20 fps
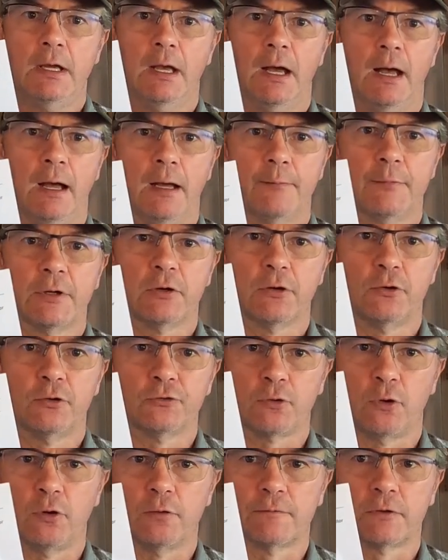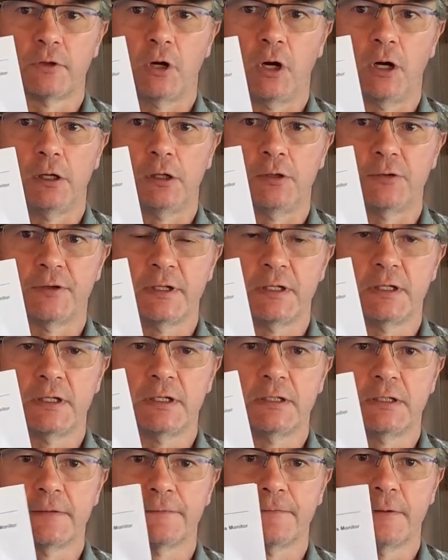It goes over all
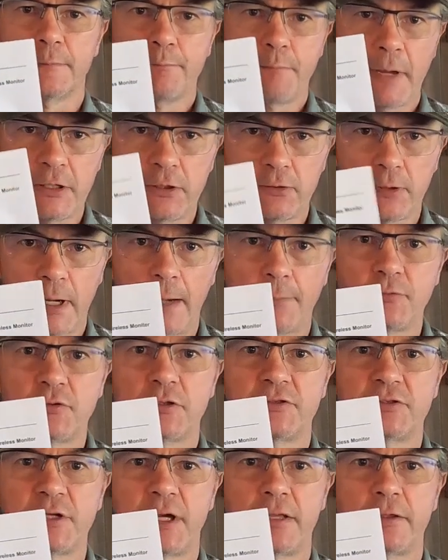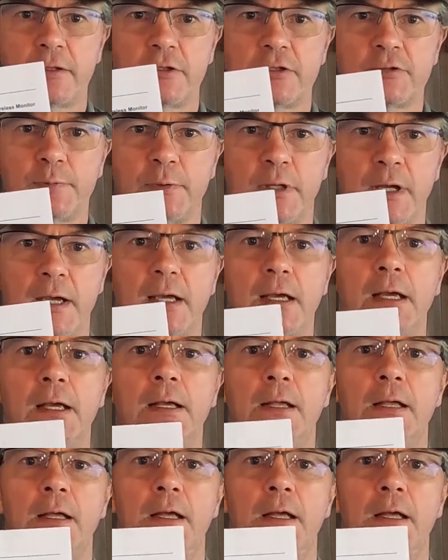the different menu options on the display.